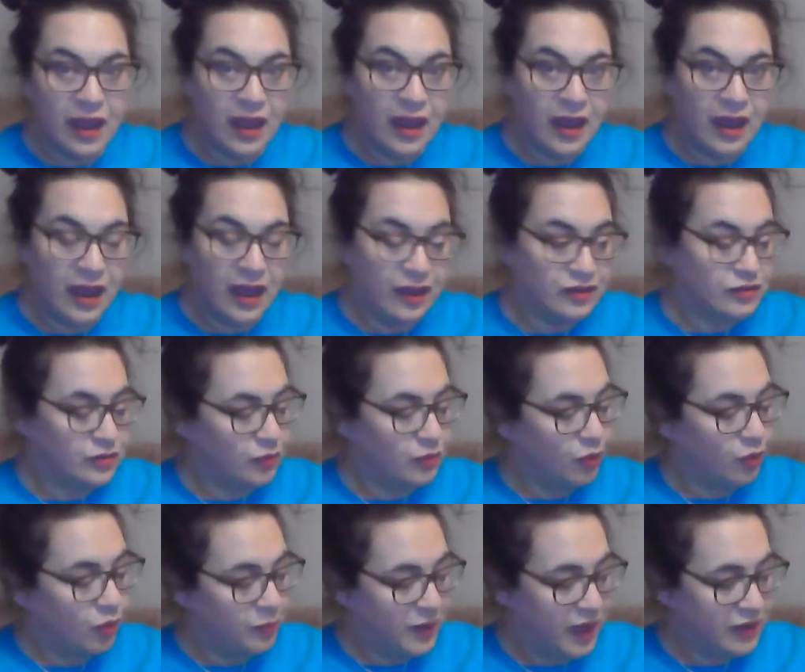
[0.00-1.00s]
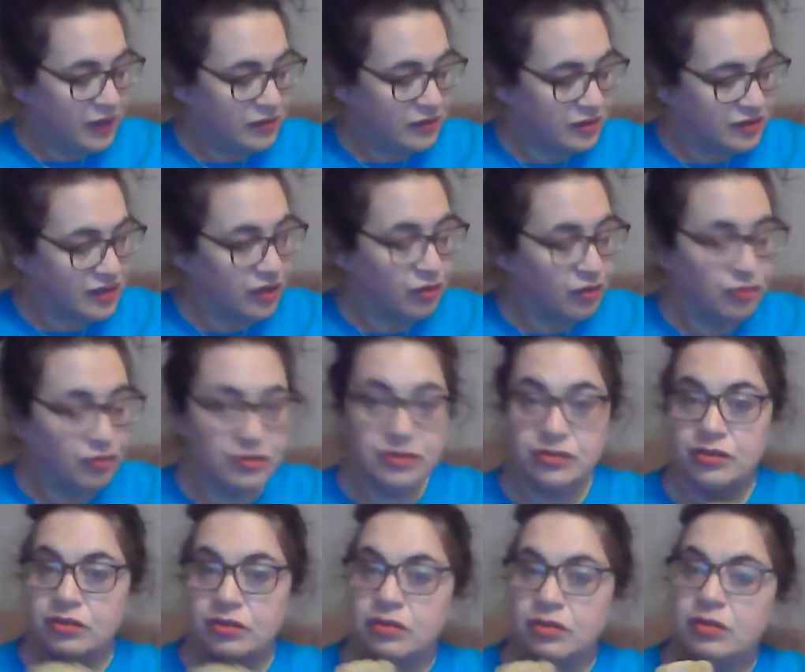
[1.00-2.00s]
and what better tickle to
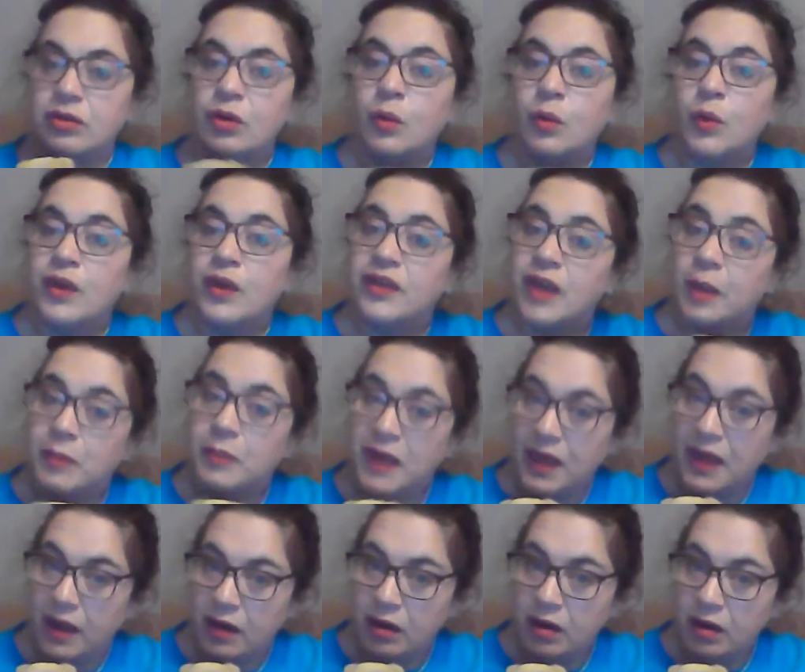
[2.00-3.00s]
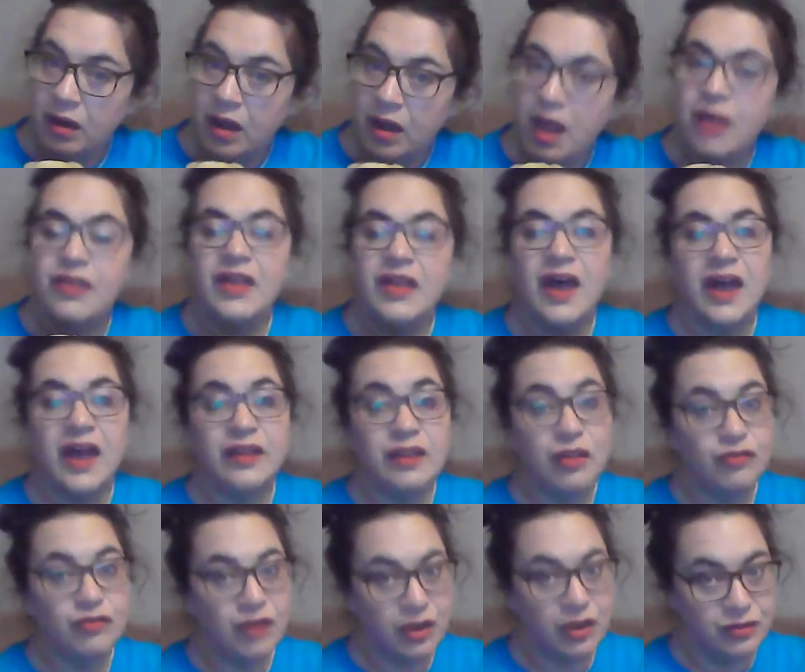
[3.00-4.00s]
do with a bear than
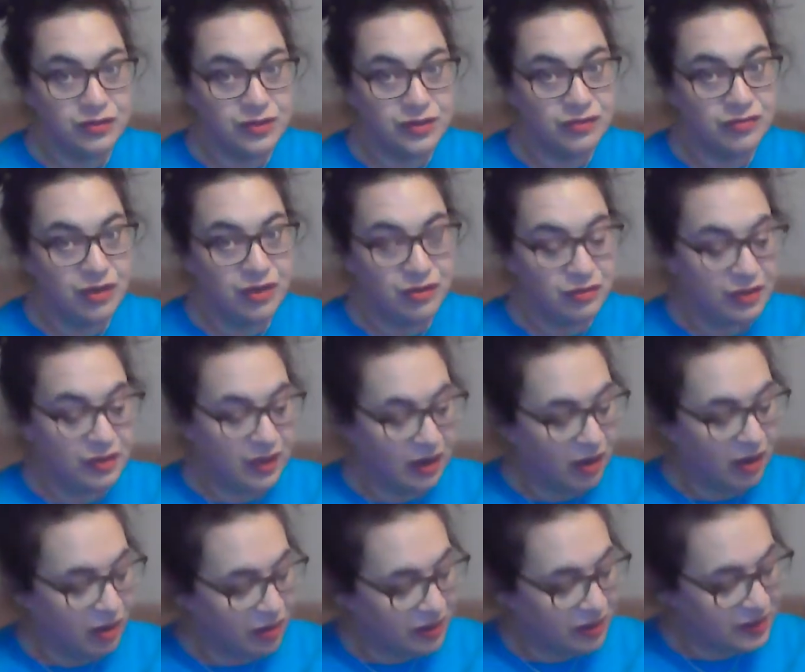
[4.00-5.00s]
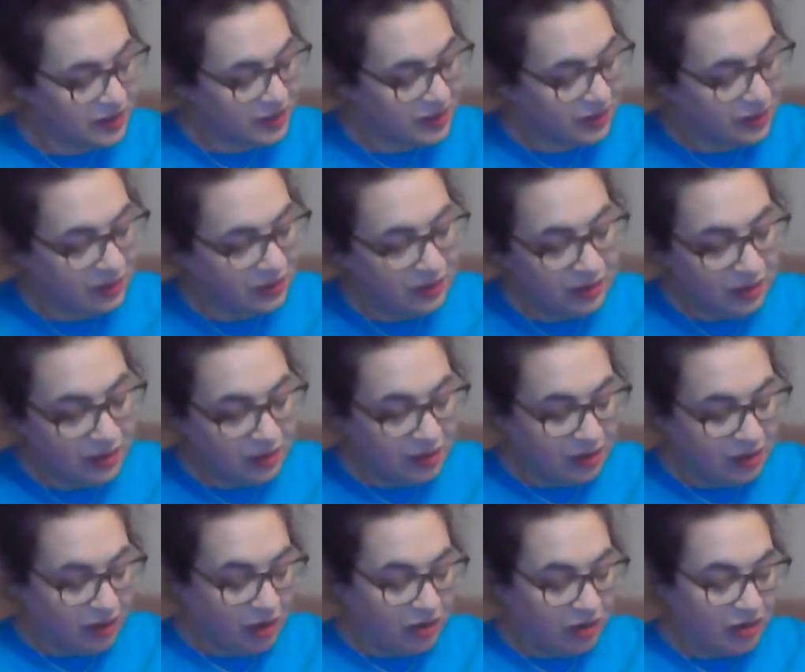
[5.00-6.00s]
round and round the garden.
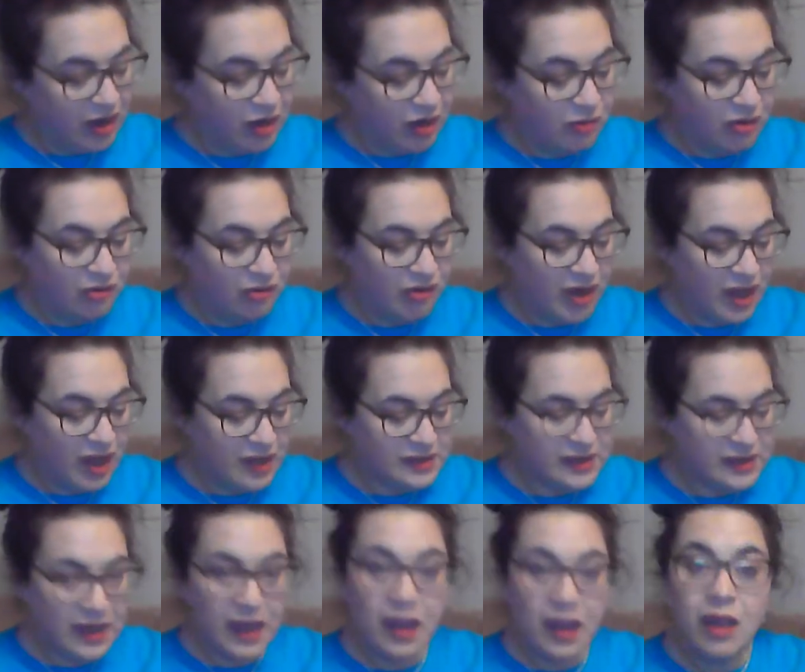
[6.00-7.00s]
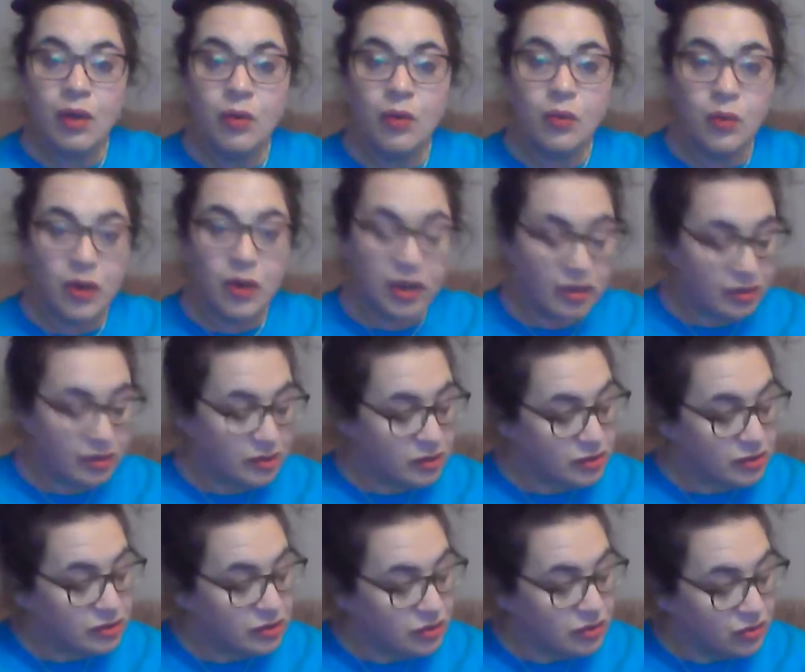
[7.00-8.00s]
Right, are we ready? One,
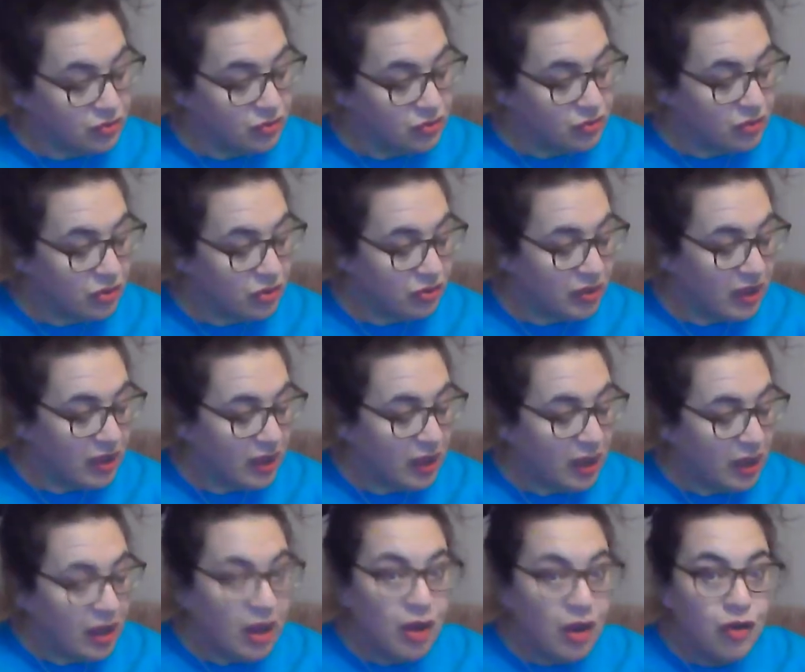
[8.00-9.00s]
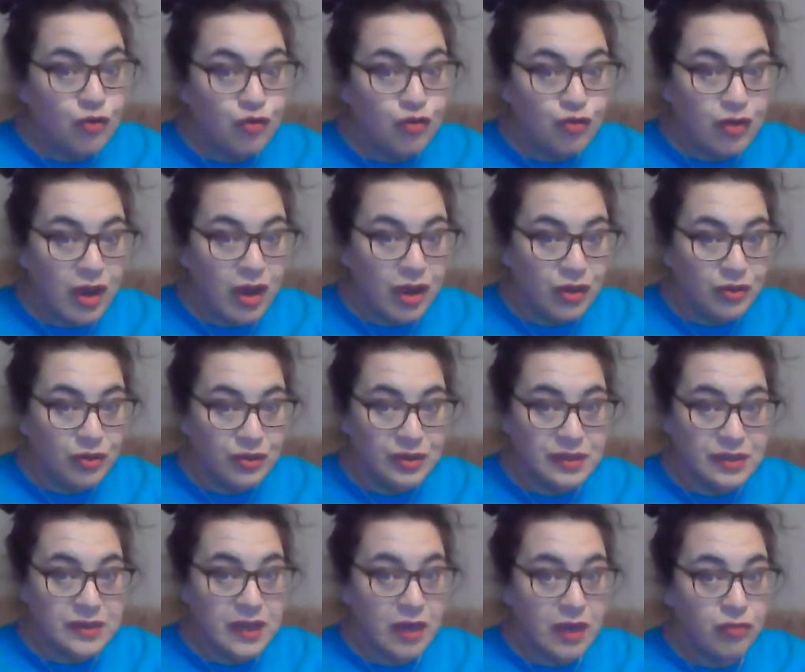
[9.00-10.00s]
two, three. Round
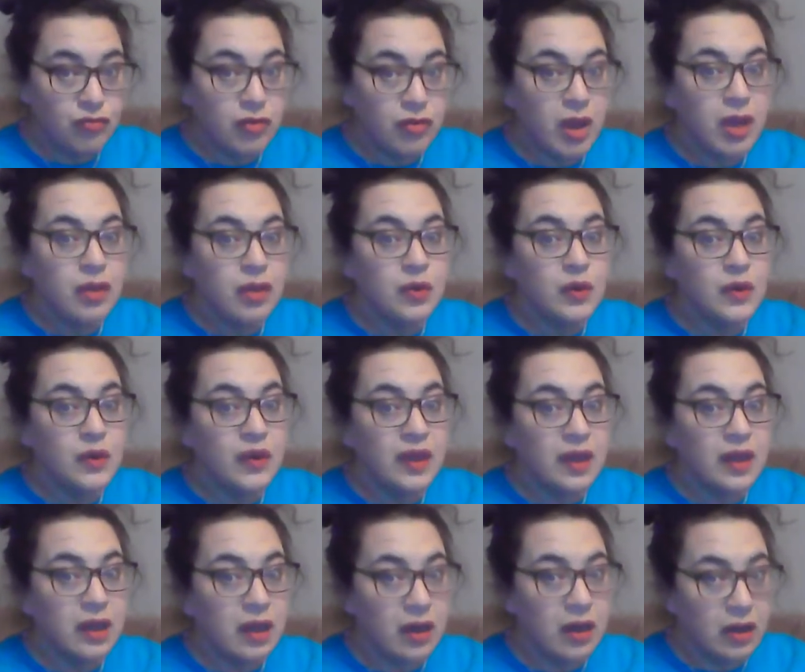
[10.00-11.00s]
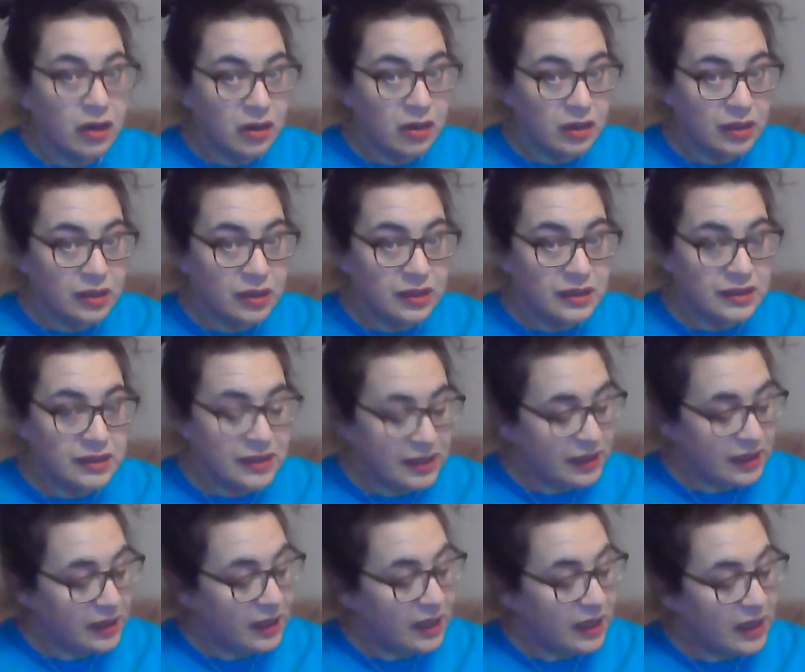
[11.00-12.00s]
and round the garden
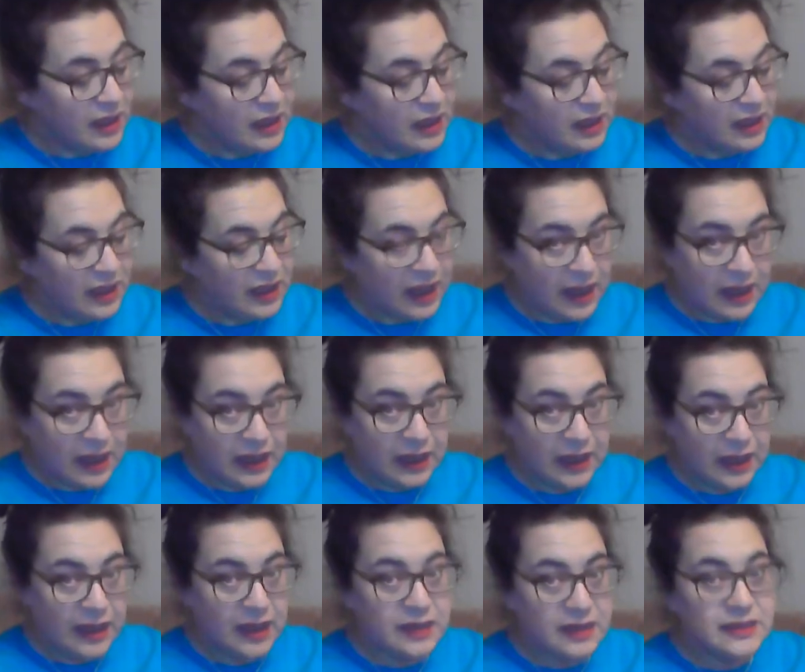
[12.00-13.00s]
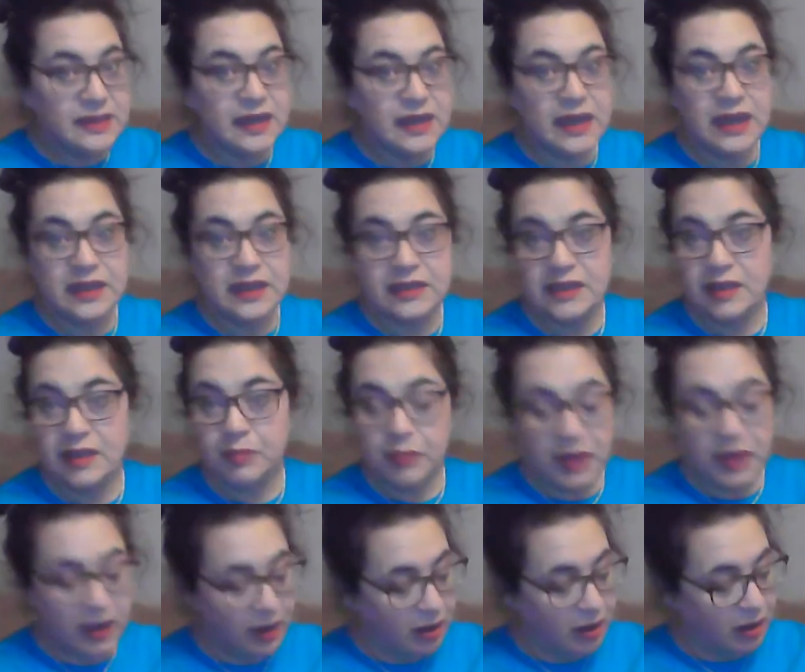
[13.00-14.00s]
like a teddy
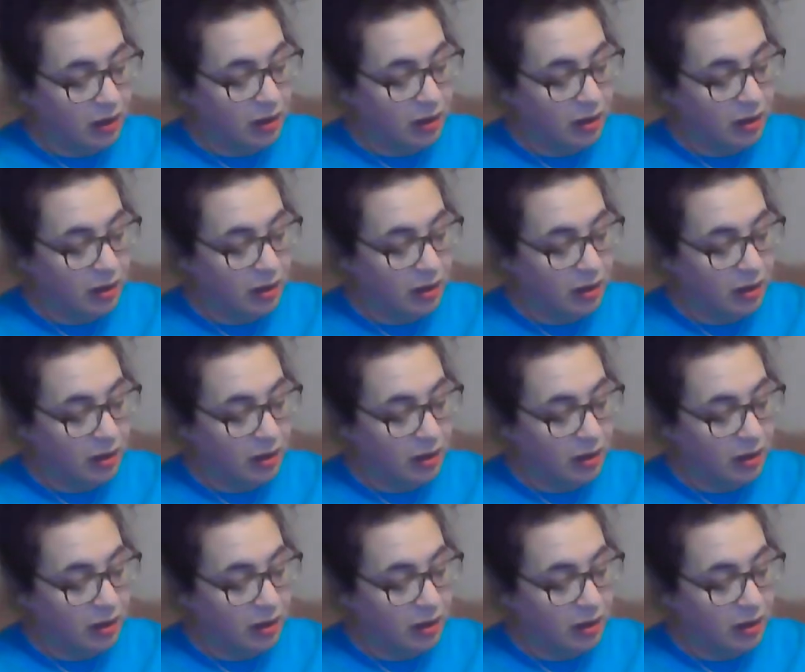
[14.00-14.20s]
bear.